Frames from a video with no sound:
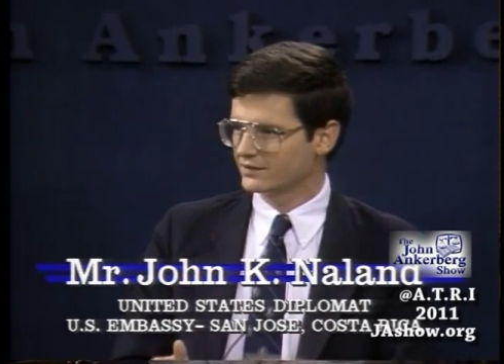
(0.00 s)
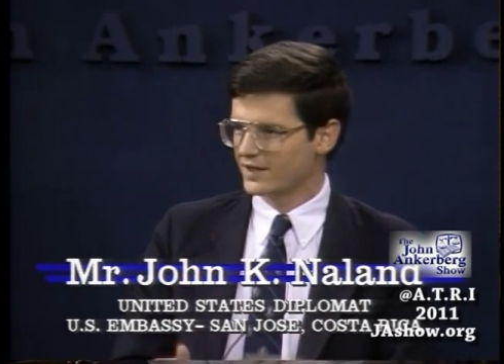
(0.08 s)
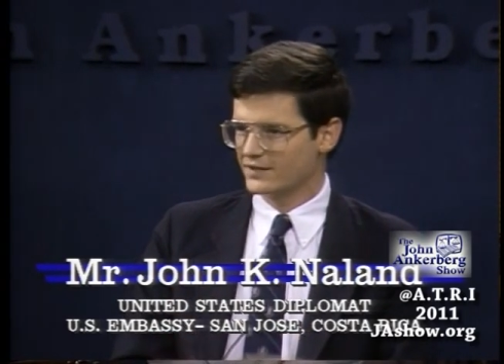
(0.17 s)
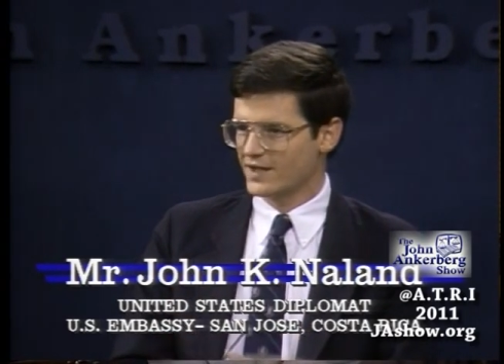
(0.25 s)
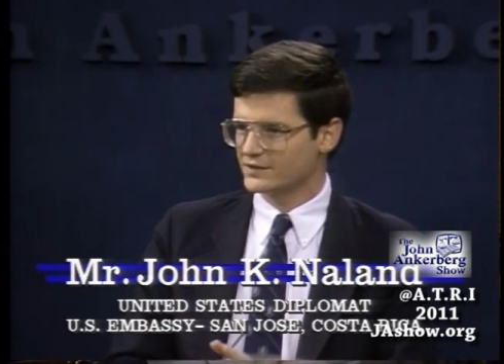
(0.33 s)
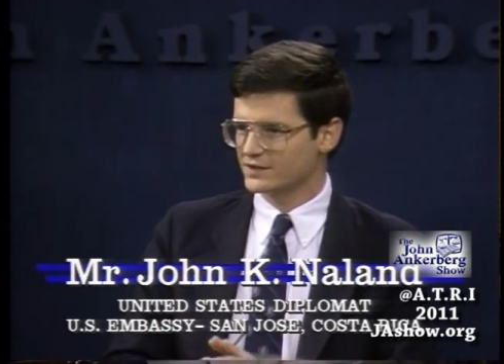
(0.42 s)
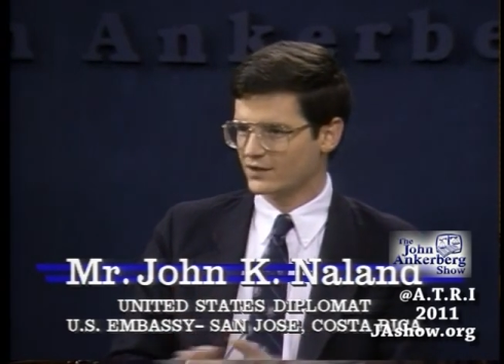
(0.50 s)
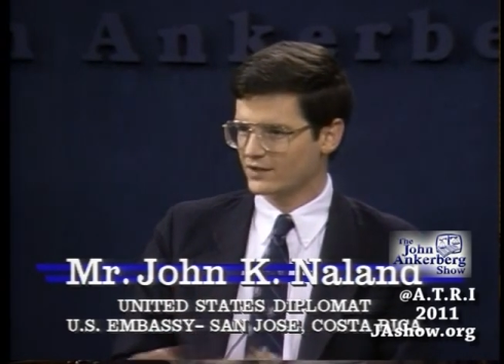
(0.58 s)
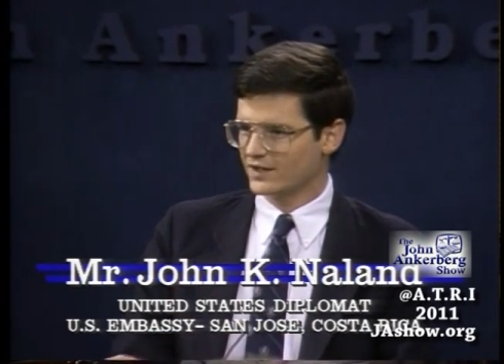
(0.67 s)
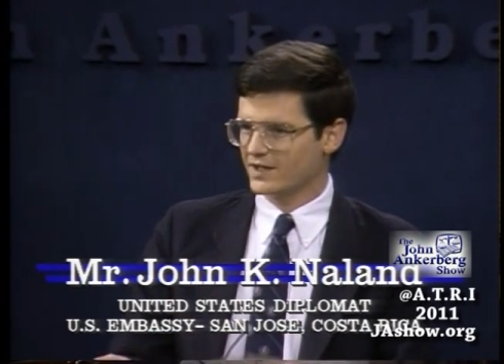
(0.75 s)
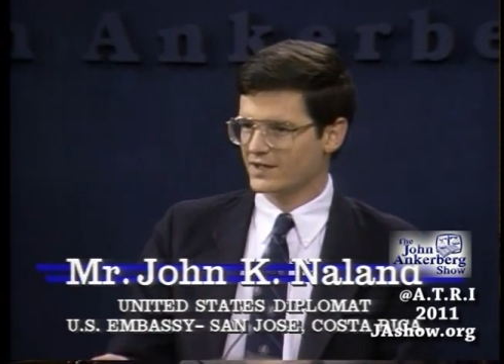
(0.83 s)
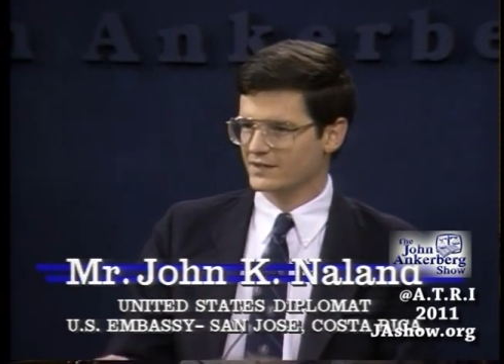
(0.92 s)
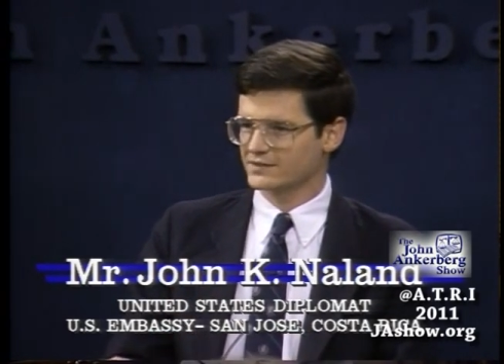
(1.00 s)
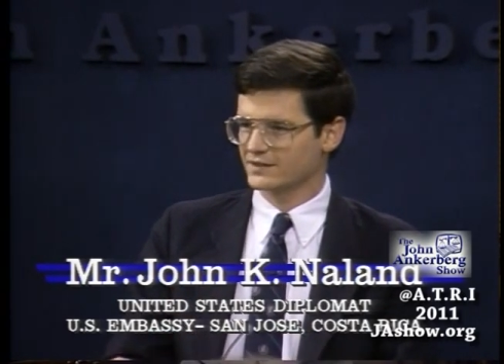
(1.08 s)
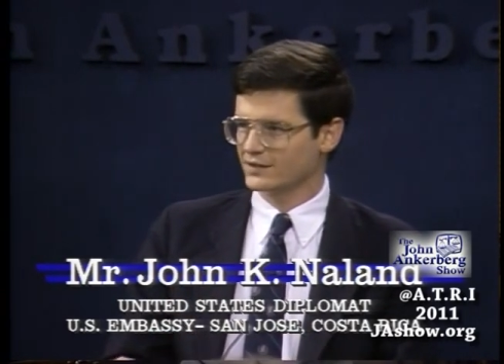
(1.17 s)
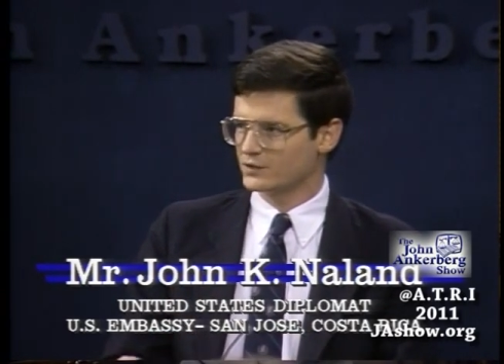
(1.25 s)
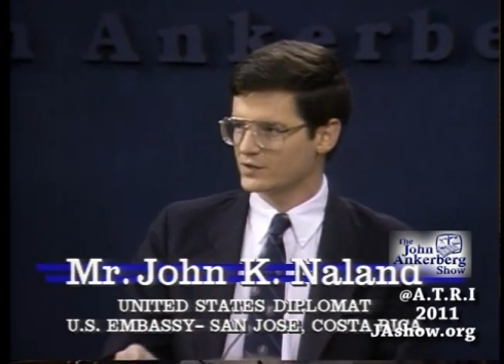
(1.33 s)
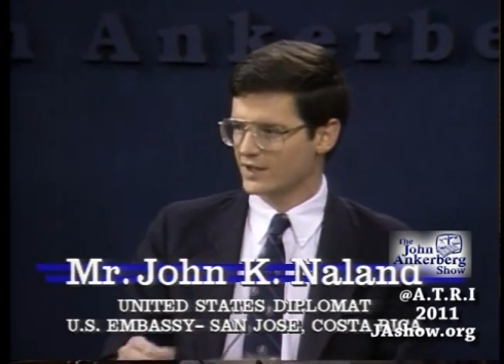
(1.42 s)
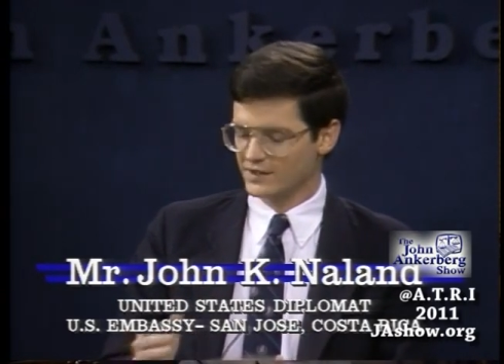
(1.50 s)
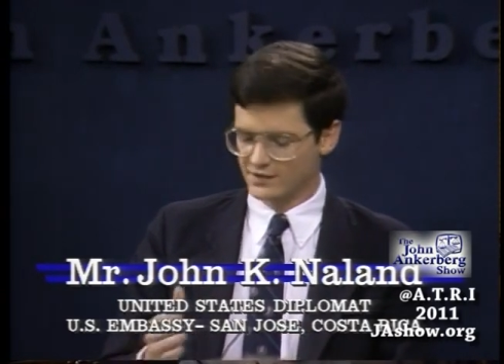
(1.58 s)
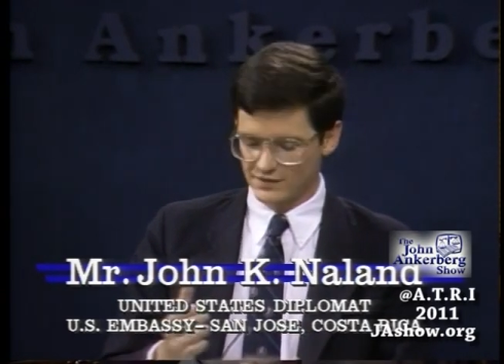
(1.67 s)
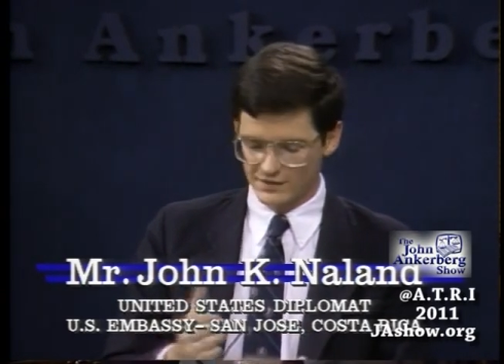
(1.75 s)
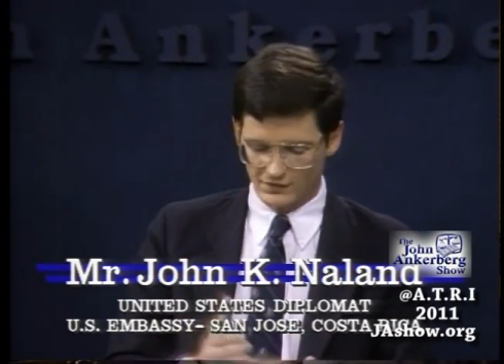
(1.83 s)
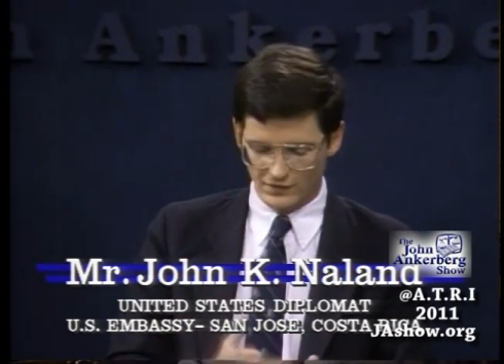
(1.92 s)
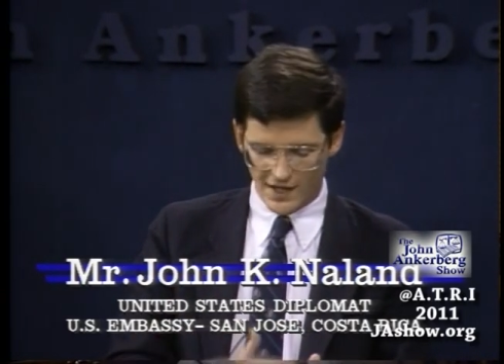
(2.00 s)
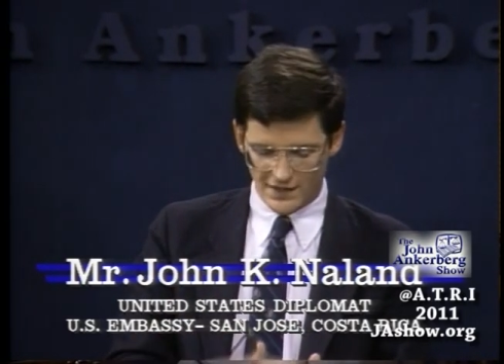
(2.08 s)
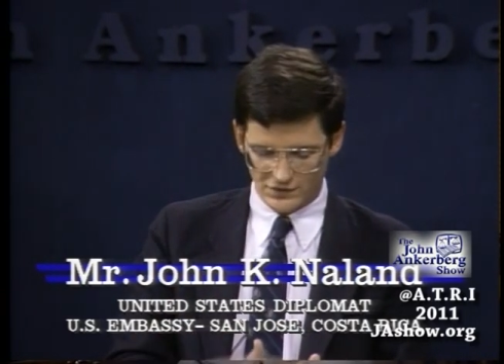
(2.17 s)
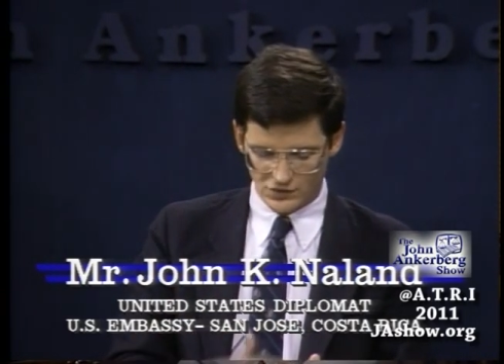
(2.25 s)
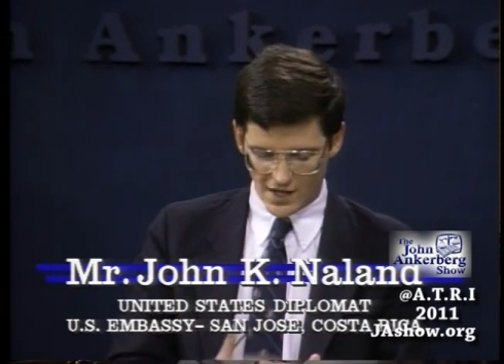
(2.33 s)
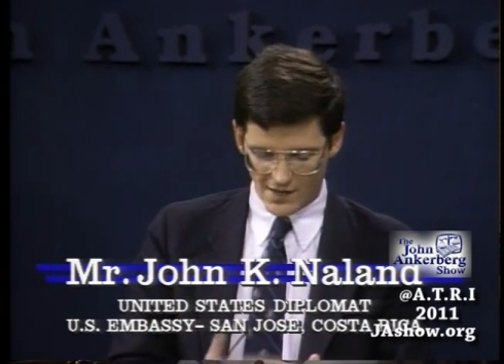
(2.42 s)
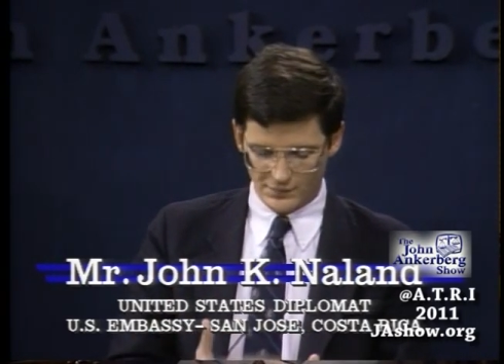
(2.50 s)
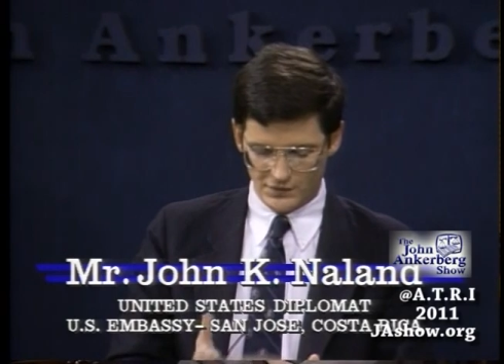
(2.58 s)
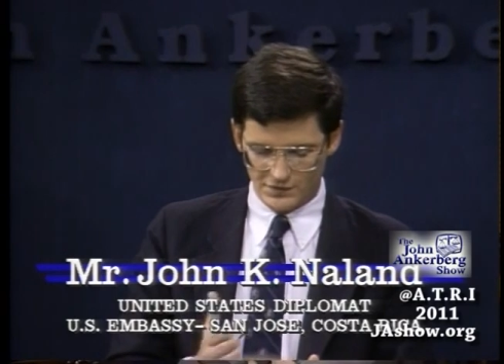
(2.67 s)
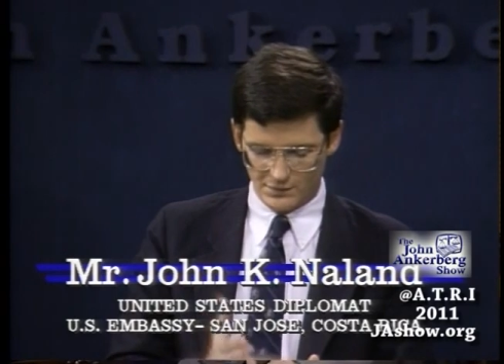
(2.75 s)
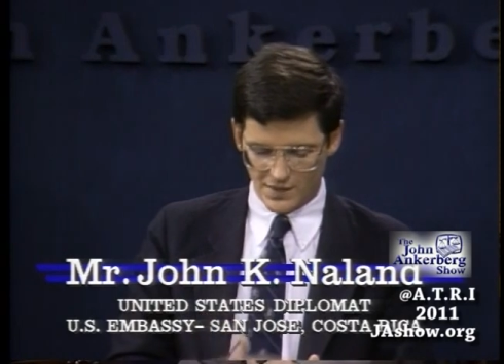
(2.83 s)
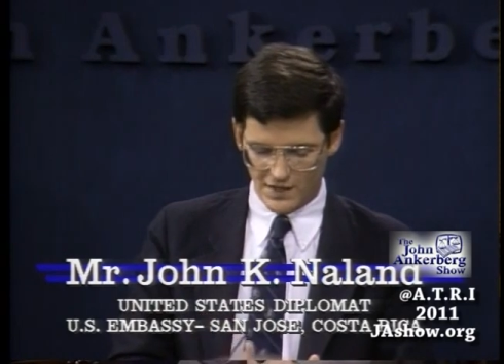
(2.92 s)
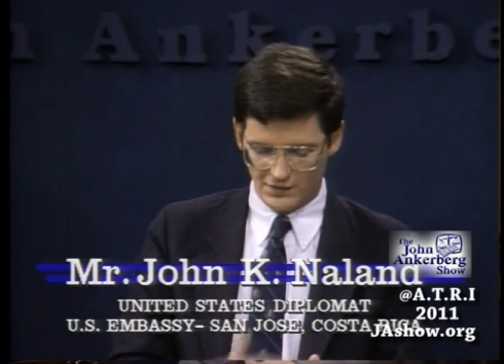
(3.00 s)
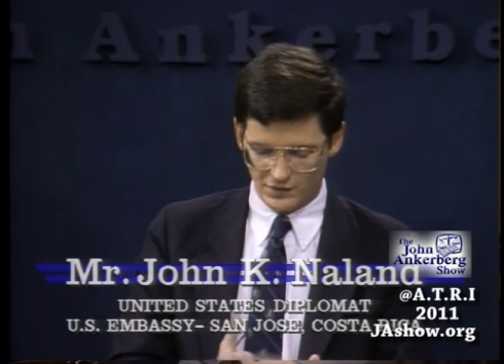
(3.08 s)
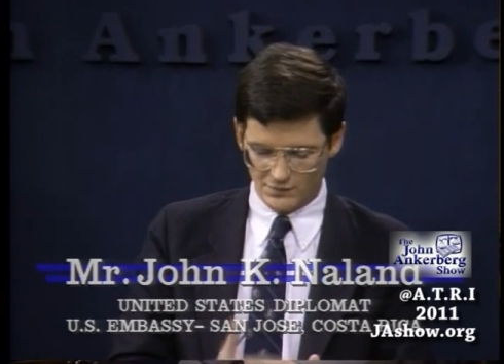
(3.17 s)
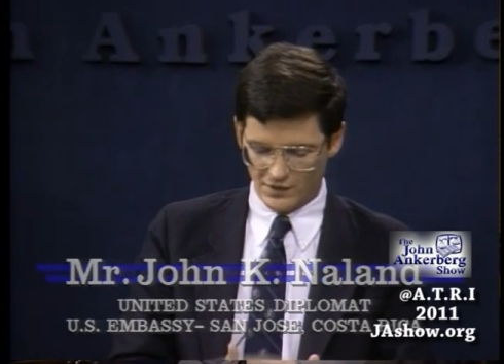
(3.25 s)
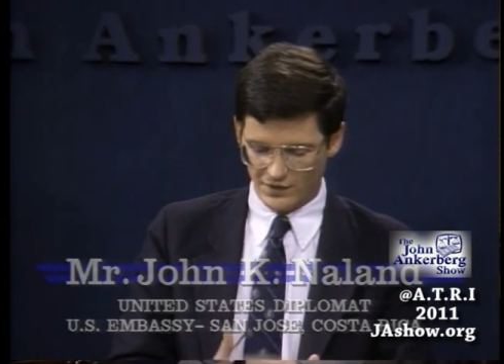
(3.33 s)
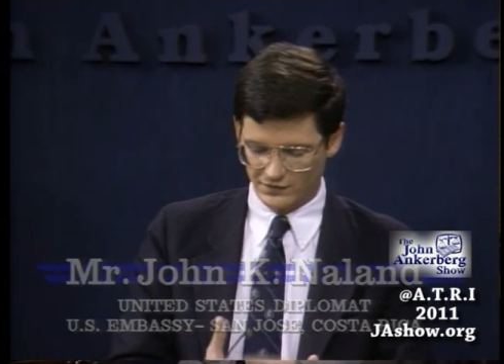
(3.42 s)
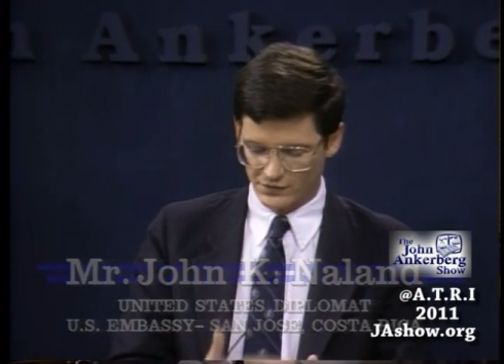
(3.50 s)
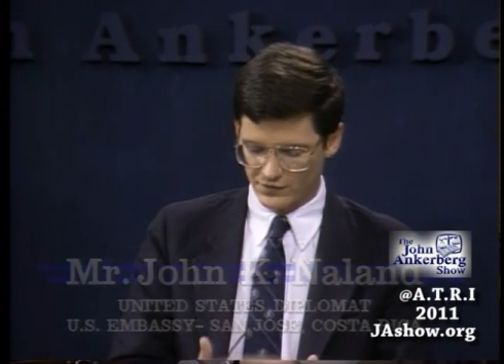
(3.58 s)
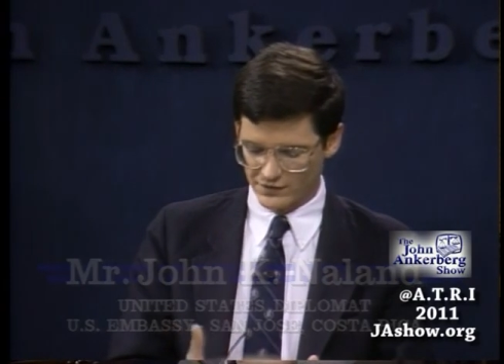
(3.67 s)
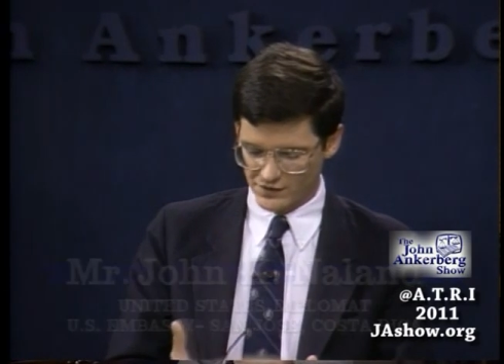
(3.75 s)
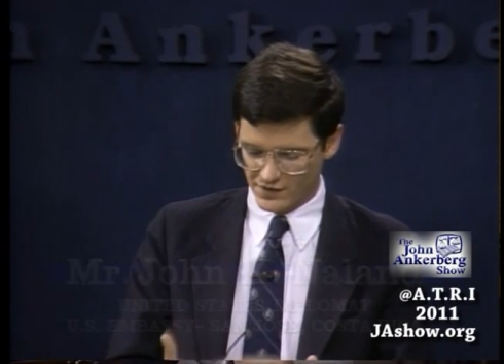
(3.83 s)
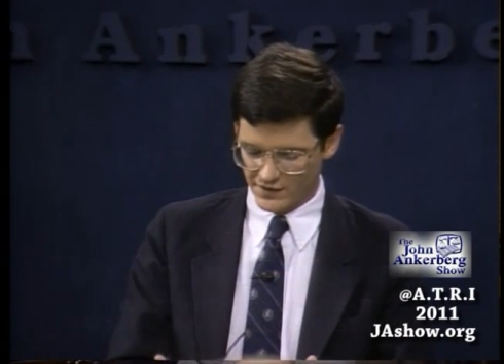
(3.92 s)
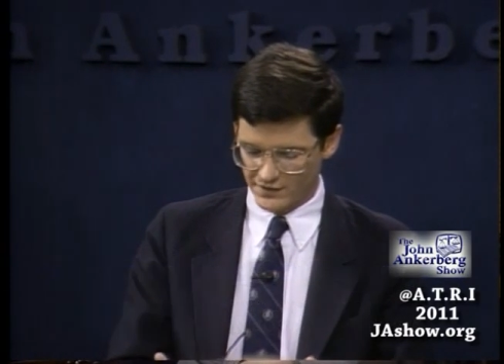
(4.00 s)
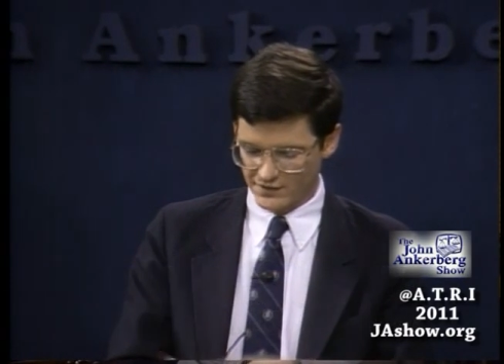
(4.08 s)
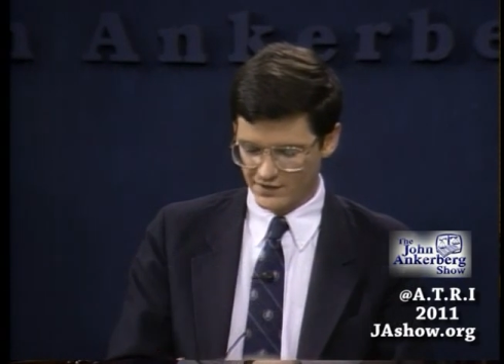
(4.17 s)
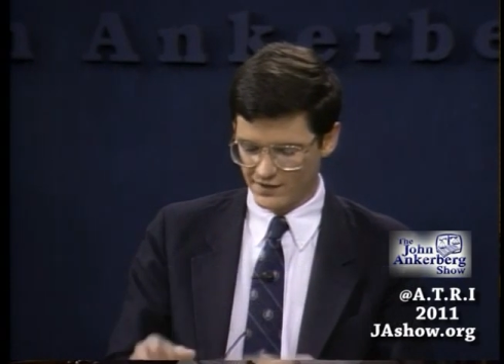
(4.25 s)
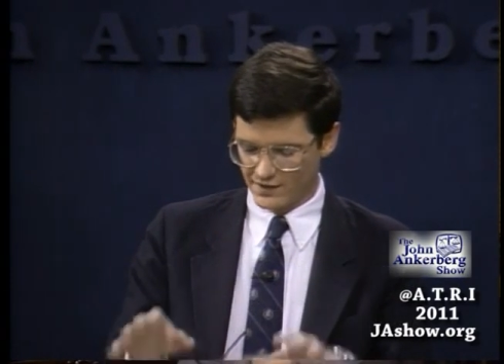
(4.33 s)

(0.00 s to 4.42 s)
And that's all I ask. You take the last chapters of Matthew, Mark, Luke, and John,